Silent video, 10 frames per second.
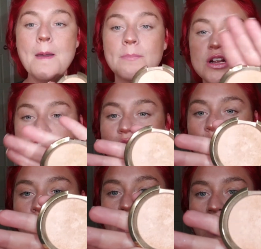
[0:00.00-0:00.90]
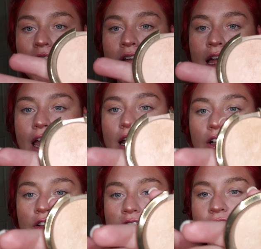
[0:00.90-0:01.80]
But it's super pretty. And
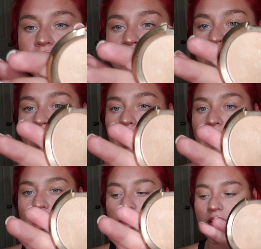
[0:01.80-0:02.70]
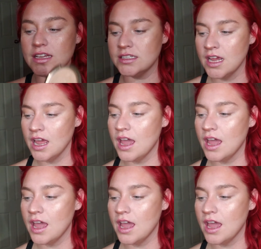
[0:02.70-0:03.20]
it looks like this.